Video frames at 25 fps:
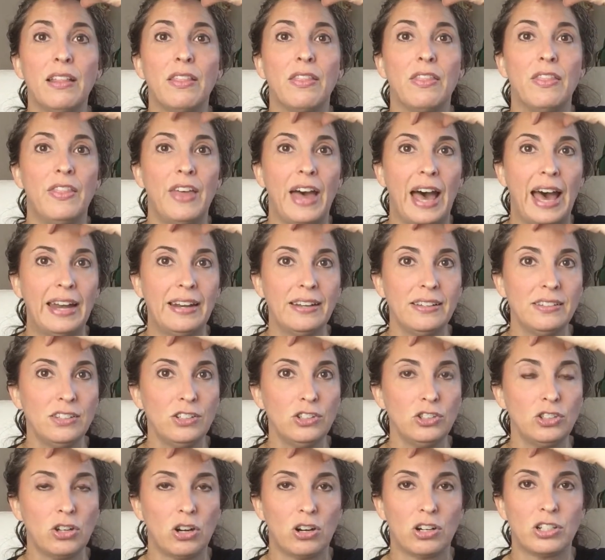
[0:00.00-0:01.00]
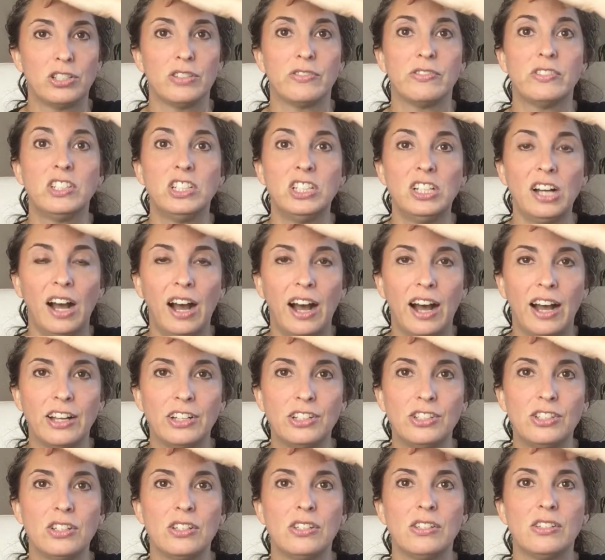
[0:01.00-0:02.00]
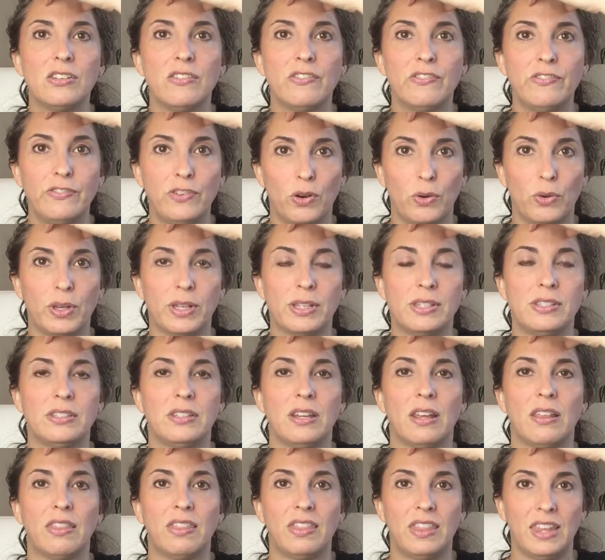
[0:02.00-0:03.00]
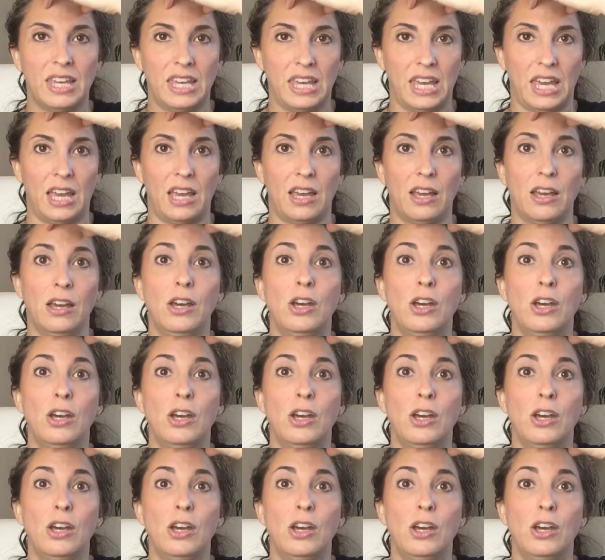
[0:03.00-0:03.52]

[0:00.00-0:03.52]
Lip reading: that is in charge of conscious, focused thinking.